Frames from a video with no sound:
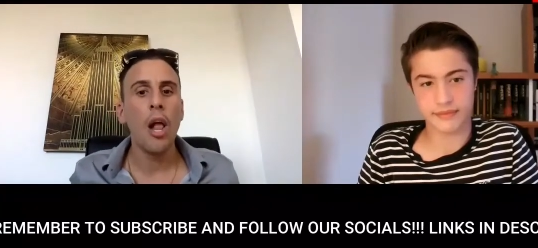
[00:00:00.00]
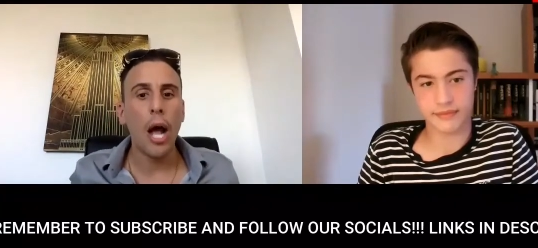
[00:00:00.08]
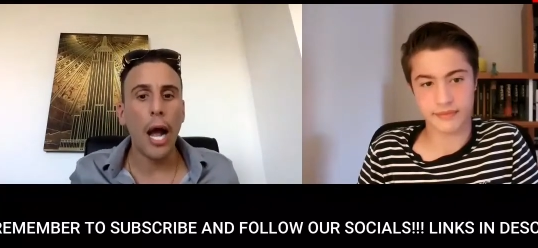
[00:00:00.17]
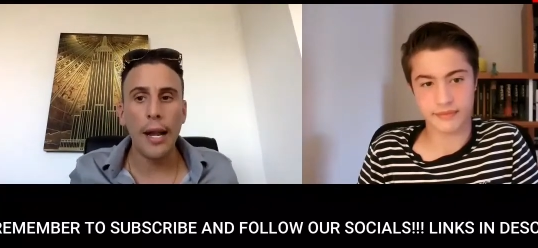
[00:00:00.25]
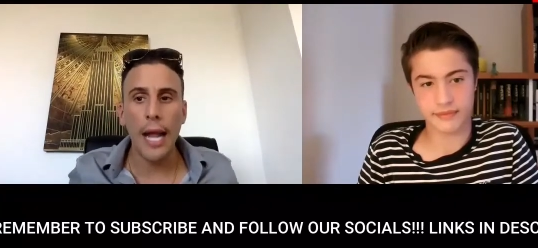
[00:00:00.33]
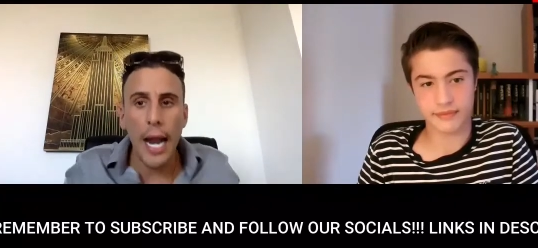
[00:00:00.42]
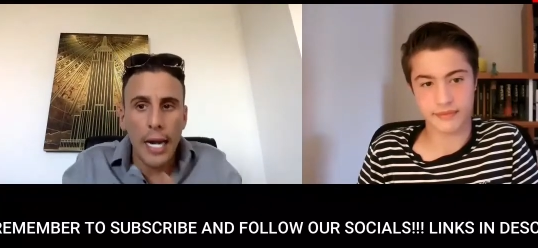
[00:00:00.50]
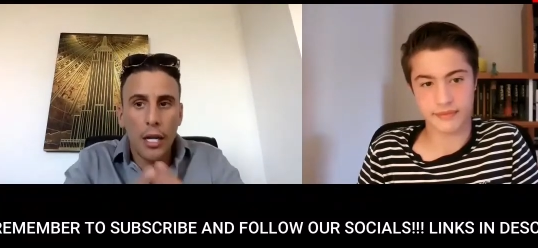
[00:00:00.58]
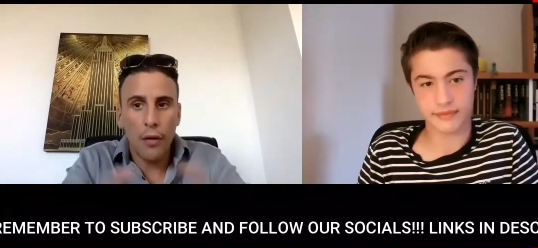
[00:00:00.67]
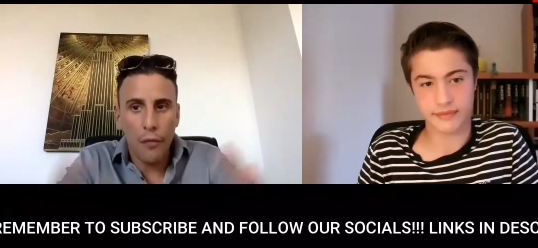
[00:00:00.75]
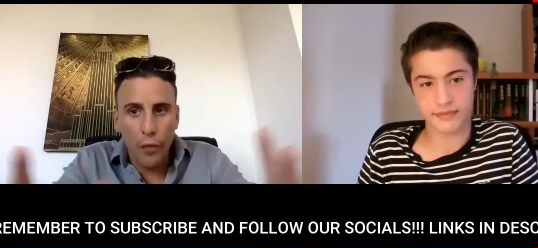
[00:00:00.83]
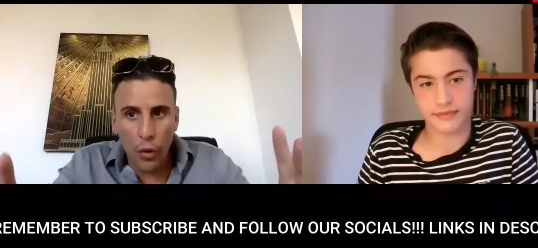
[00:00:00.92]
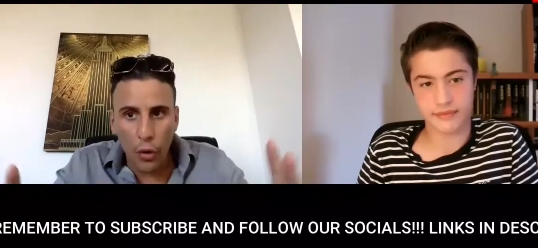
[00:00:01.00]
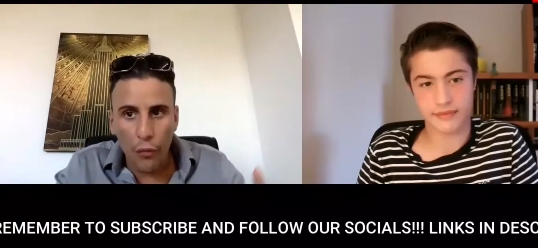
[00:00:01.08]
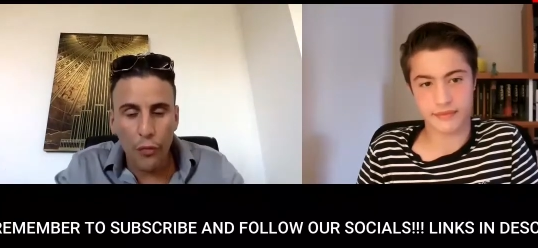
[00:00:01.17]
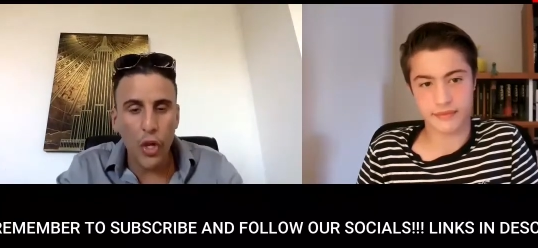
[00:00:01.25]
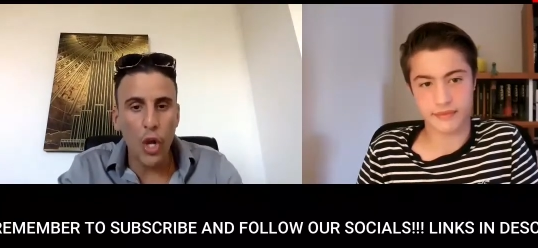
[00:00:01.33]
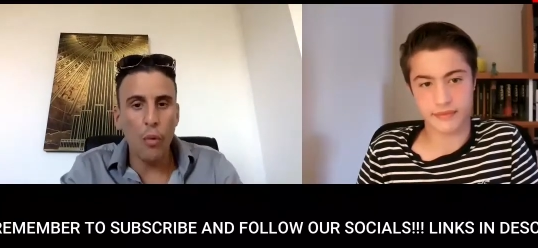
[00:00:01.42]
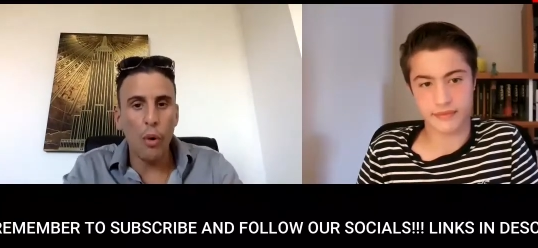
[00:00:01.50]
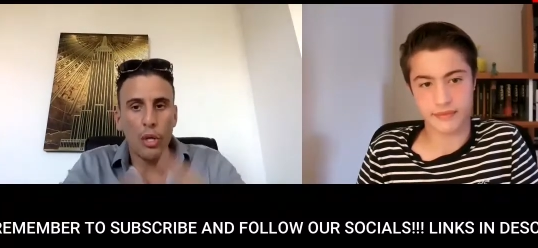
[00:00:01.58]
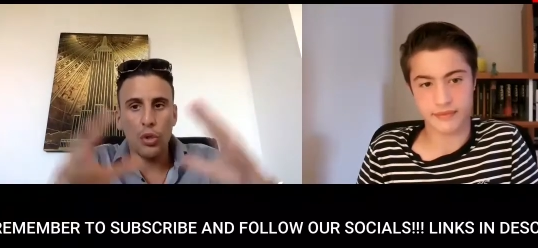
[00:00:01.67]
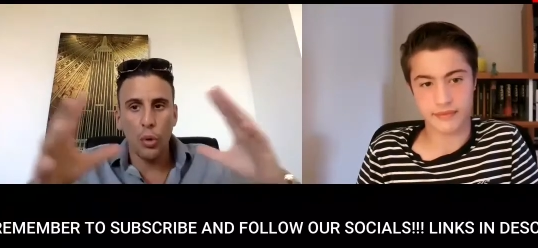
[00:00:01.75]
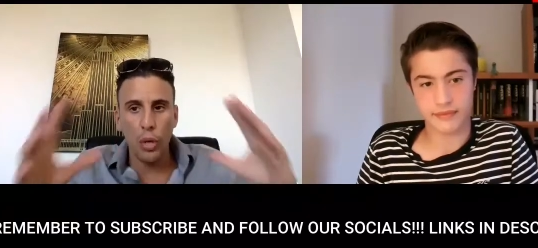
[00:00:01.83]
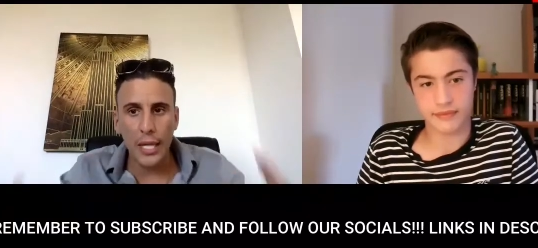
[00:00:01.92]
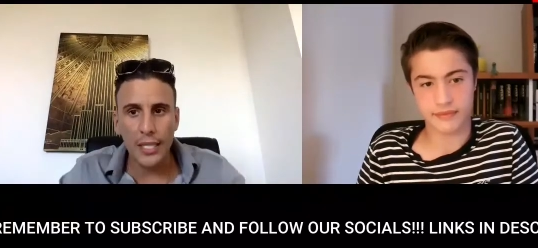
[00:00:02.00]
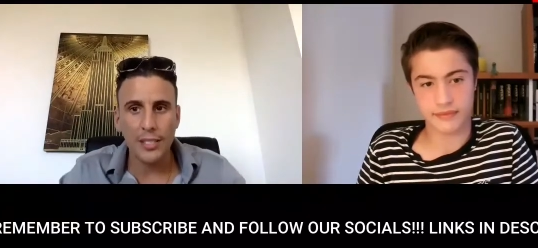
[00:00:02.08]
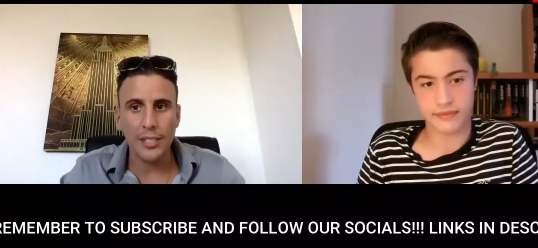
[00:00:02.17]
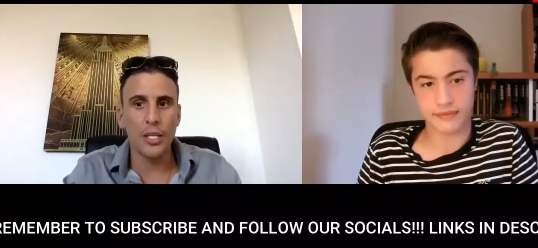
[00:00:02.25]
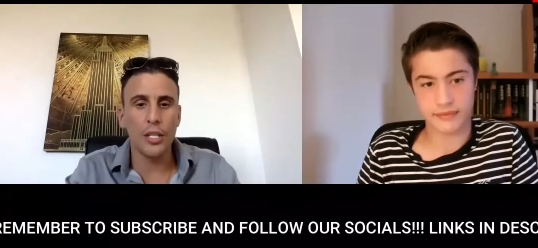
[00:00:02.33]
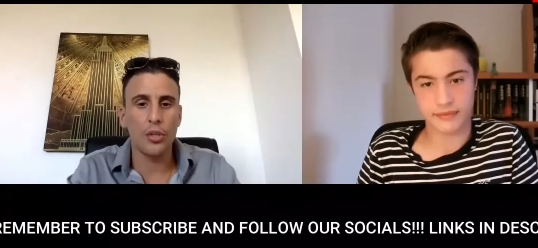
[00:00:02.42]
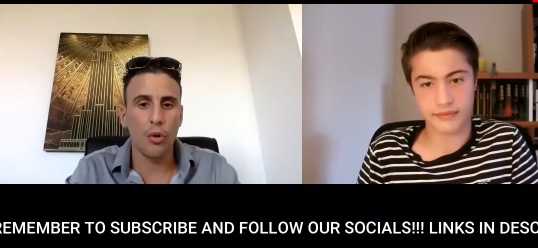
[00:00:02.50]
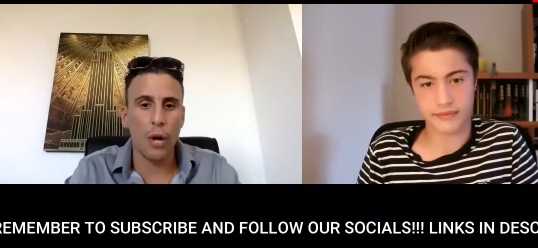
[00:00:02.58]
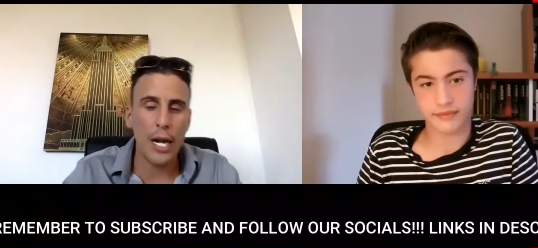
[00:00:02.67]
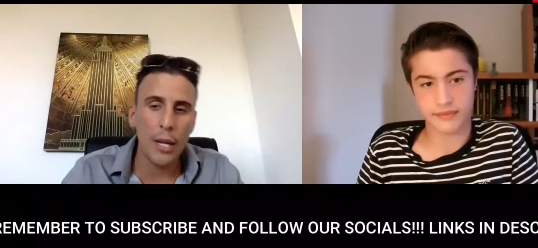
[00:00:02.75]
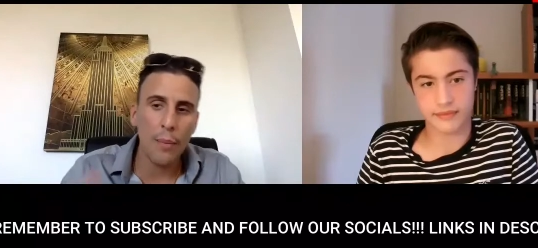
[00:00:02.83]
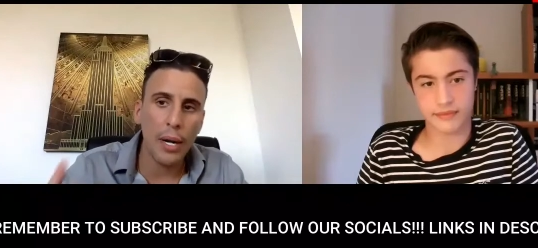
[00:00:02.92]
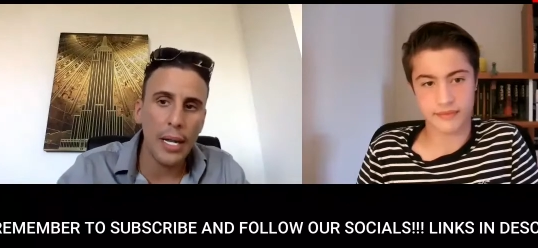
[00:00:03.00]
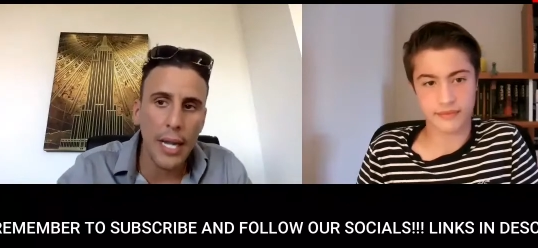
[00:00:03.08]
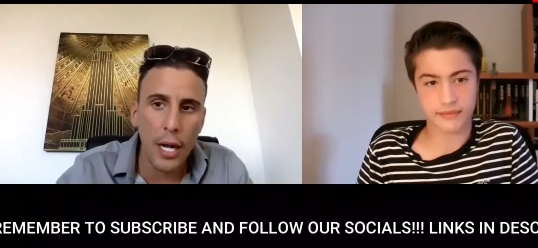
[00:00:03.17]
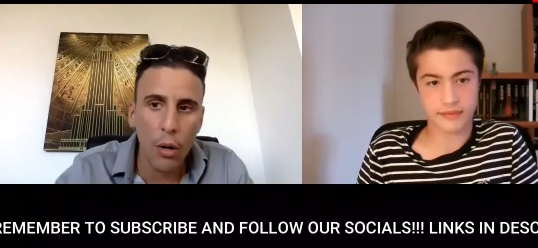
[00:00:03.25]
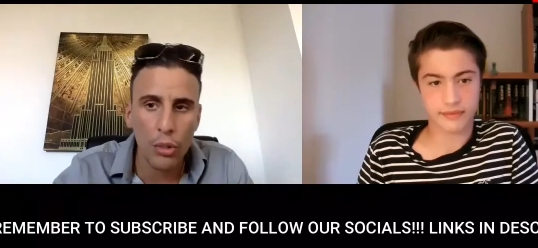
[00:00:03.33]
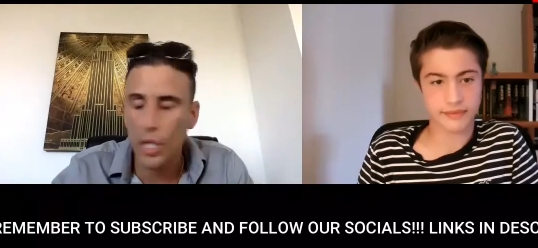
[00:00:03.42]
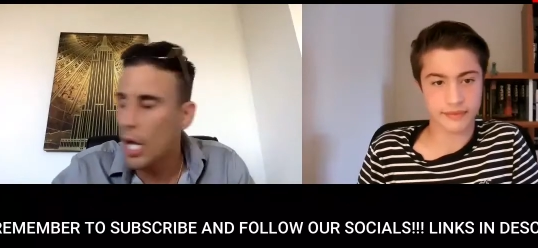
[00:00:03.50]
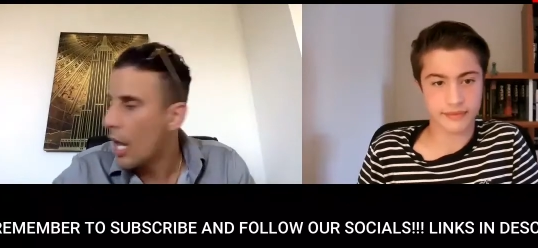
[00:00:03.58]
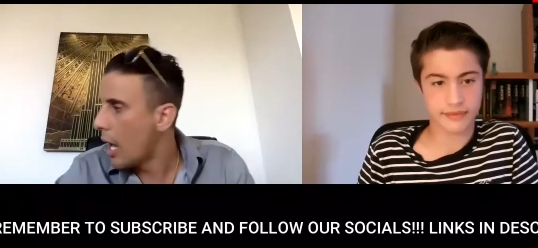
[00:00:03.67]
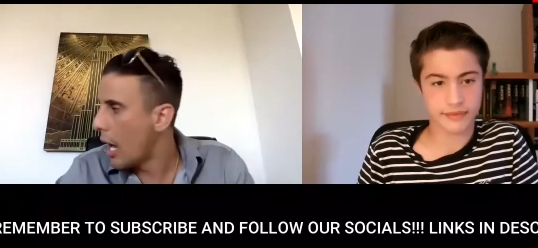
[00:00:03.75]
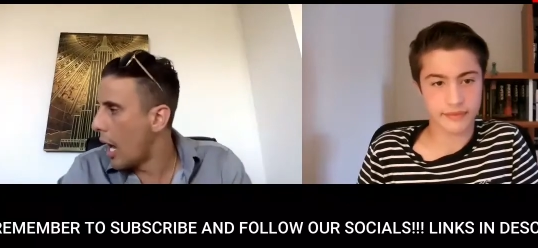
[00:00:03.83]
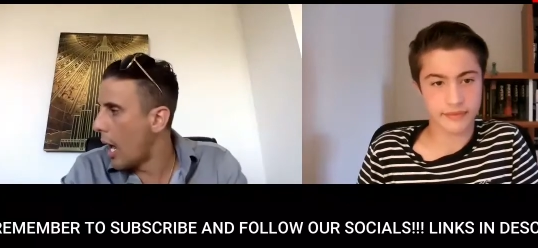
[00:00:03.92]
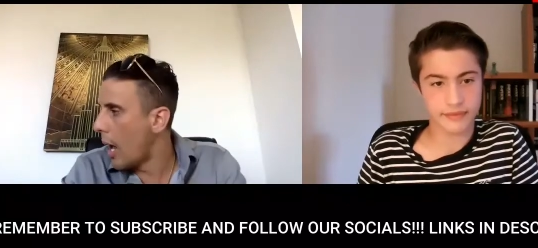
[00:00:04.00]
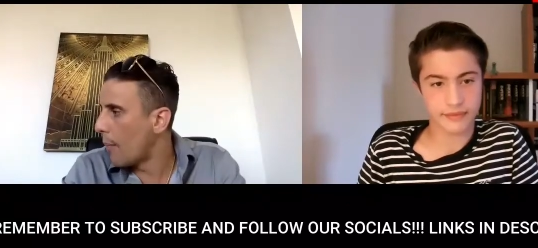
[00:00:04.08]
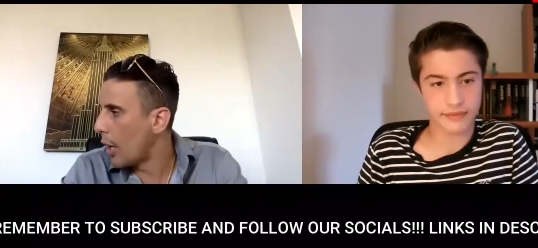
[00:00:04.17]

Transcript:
Speaker 1: and any of your viewers or listeners or anybody else um,